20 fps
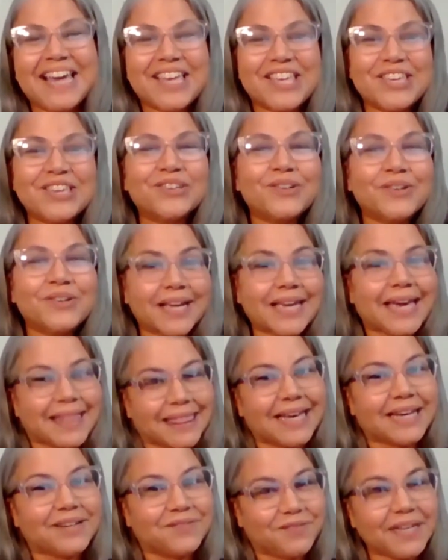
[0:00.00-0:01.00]
you
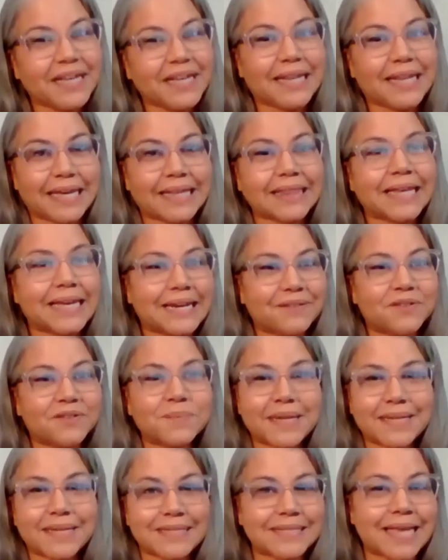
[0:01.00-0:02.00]
get that feeling that
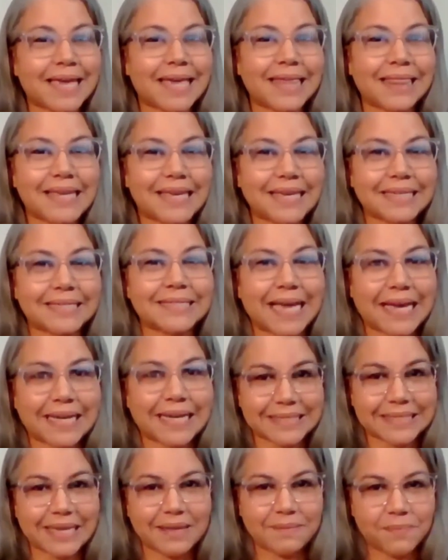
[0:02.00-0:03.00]
everybody's saying the
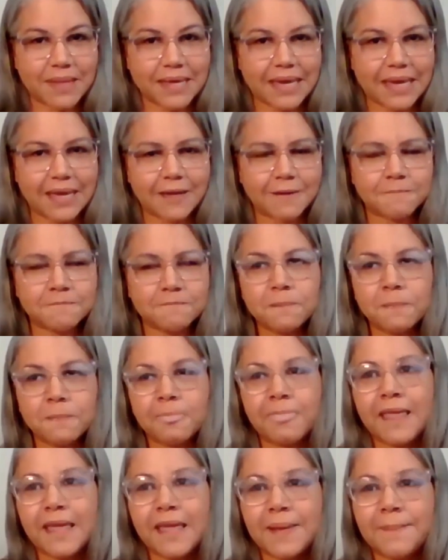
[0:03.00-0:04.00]
exact same thing.
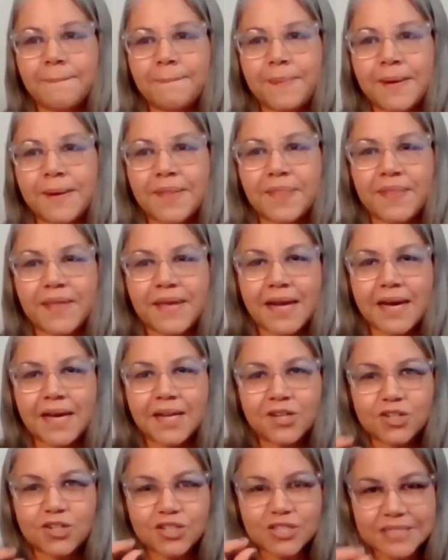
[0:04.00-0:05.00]
But then
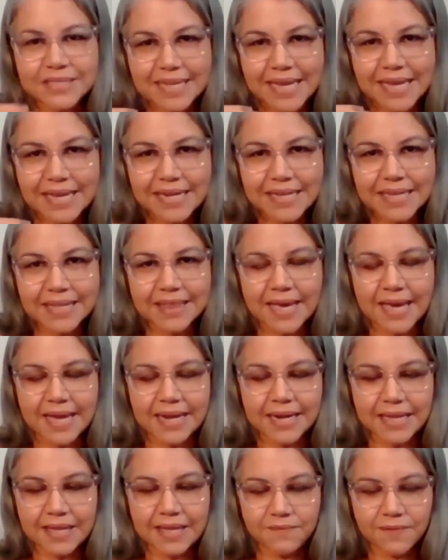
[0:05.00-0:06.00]
understanding
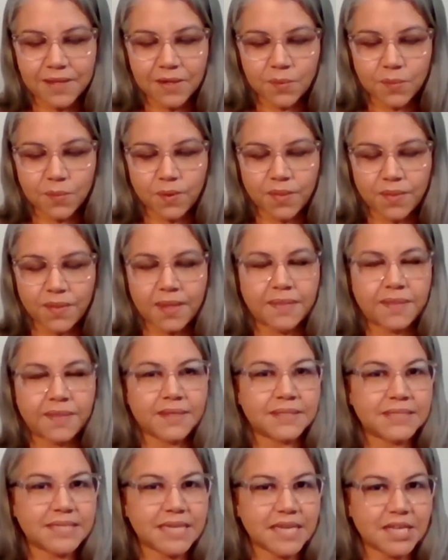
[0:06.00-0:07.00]
that even within
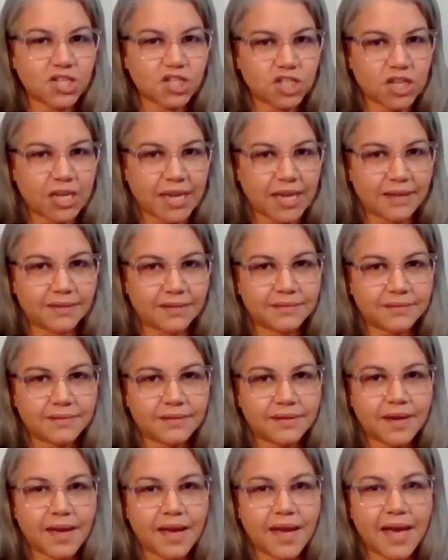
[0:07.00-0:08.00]
the teaching,
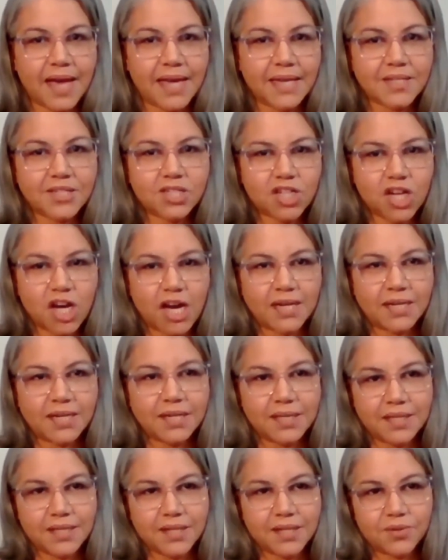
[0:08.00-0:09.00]
I
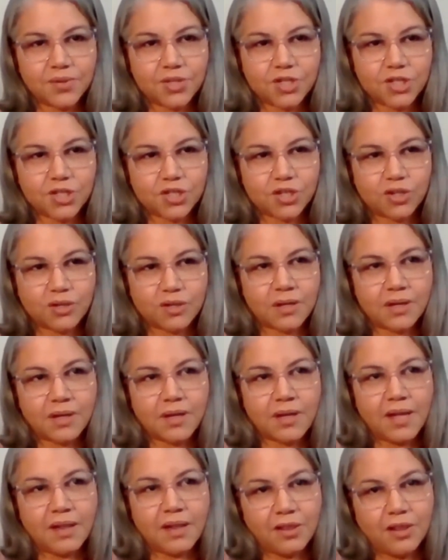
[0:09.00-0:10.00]
taught literature
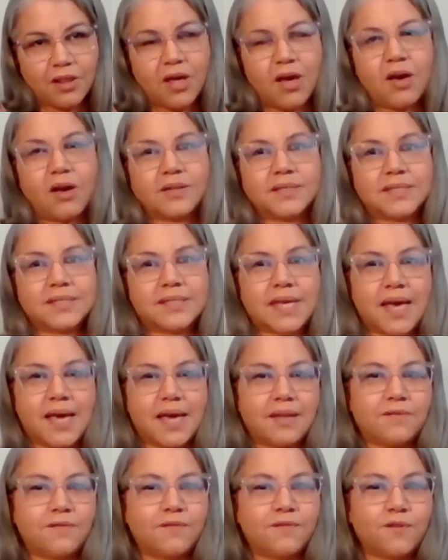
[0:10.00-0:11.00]

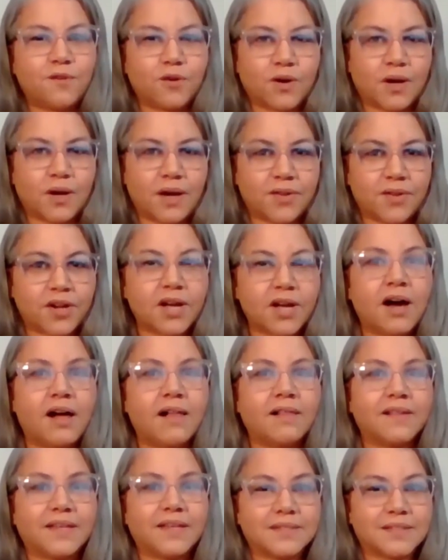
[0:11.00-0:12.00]
alongside 4 other
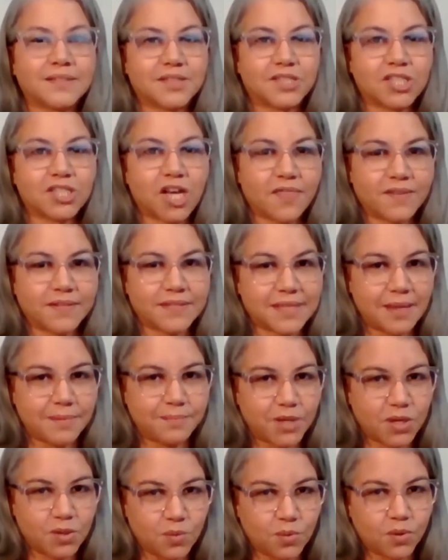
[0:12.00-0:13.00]
colleagues that taught the
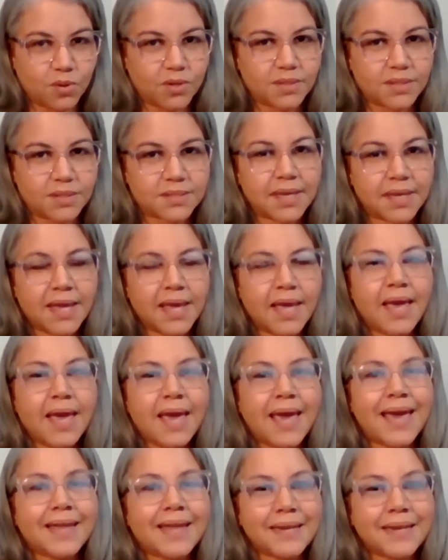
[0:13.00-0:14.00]
same course.
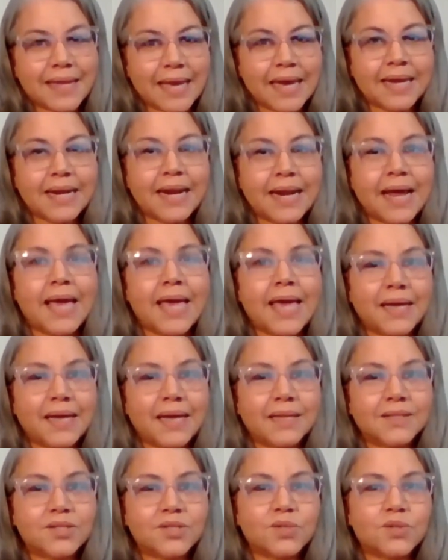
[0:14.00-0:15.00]
And yet I
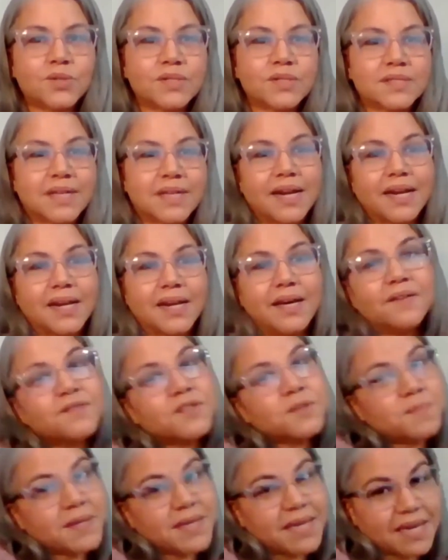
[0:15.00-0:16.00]
had students that
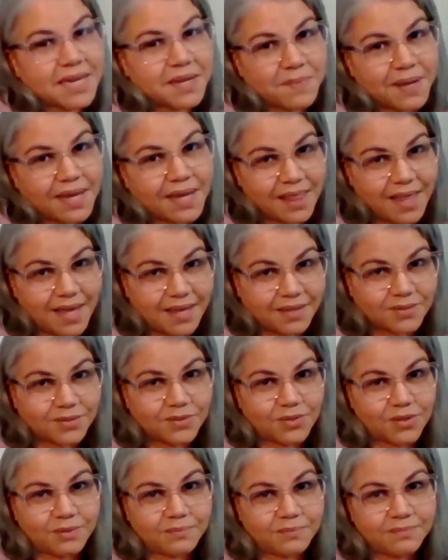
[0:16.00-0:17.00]
loved being in my
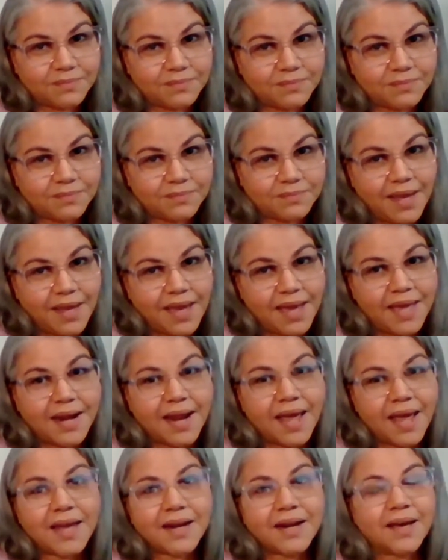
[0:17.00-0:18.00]
classroom and
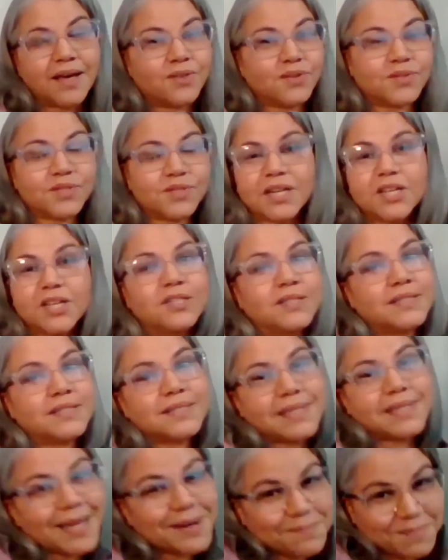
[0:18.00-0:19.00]
had others that couldn't
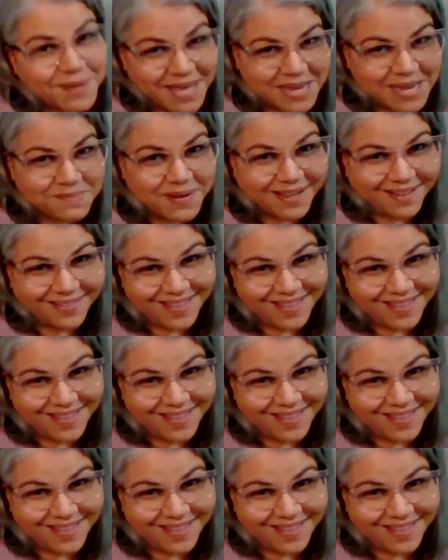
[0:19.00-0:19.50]
stand being in my